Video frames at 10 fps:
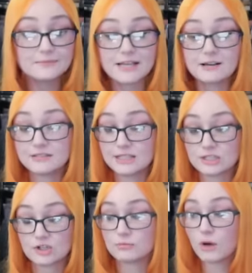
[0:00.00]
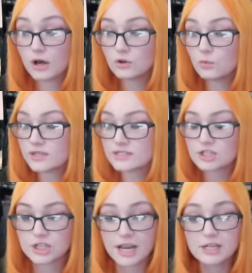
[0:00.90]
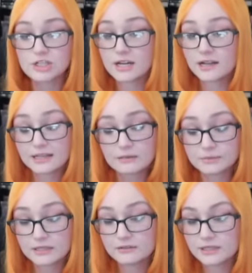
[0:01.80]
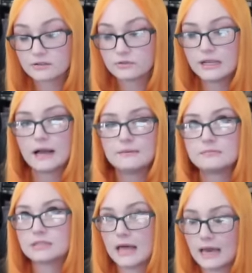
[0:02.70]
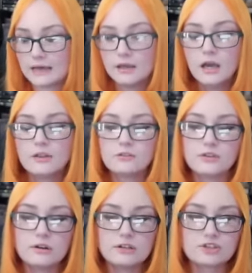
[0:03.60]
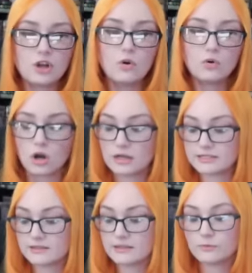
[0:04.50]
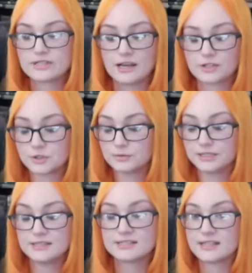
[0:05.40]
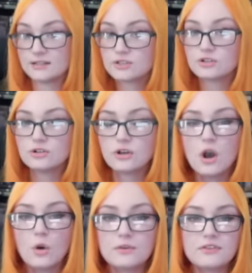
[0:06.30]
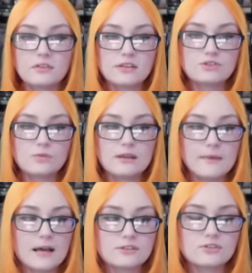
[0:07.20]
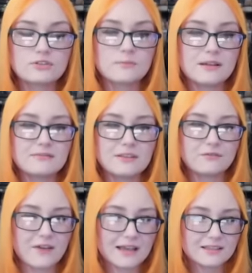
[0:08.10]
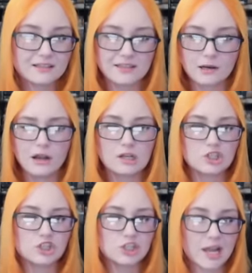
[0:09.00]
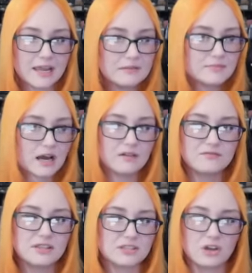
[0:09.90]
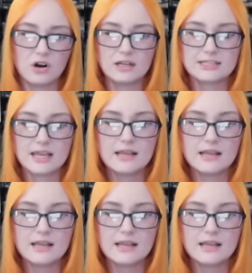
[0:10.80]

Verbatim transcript: At least her model wasn't changed, and I completely agree. I am glad that there is no content that was actually censored within these remasters, but the fact that they're ashamed of this content